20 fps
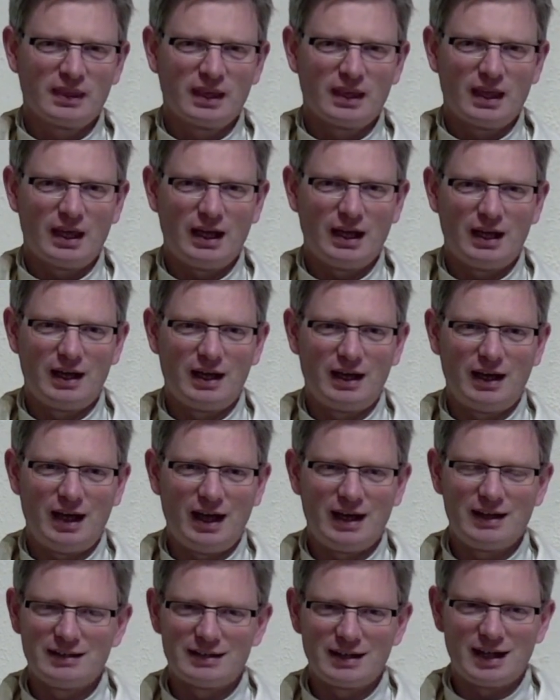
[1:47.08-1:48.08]
Uh,
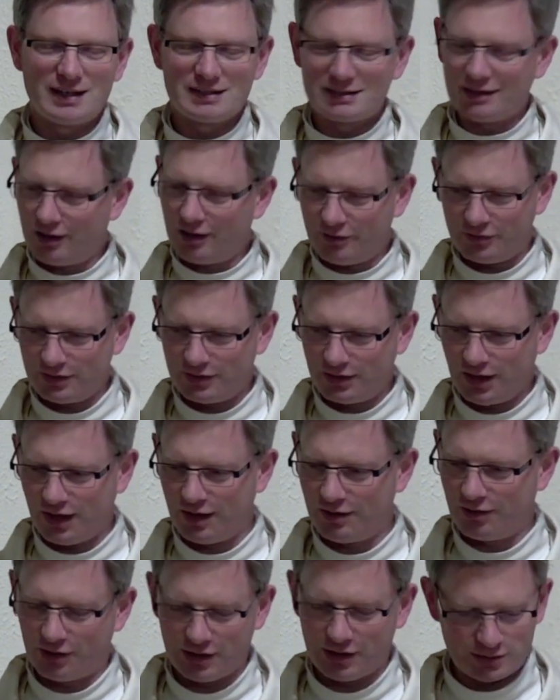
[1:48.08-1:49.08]
and as often
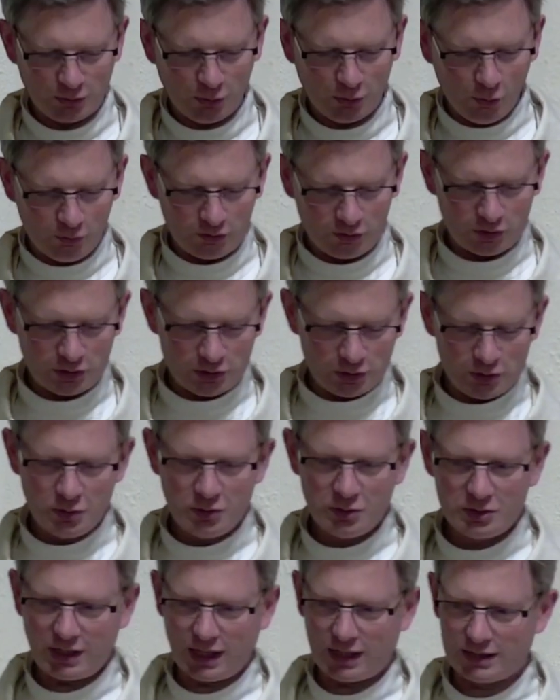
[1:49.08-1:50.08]
or as
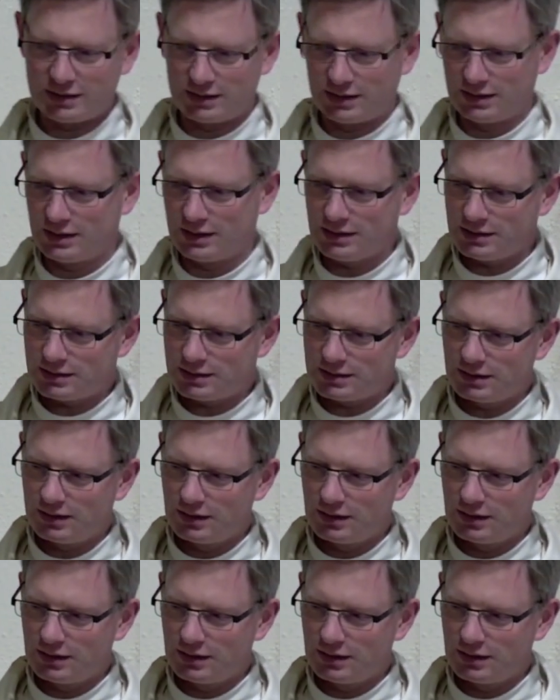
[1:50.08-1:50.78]
overused as it is,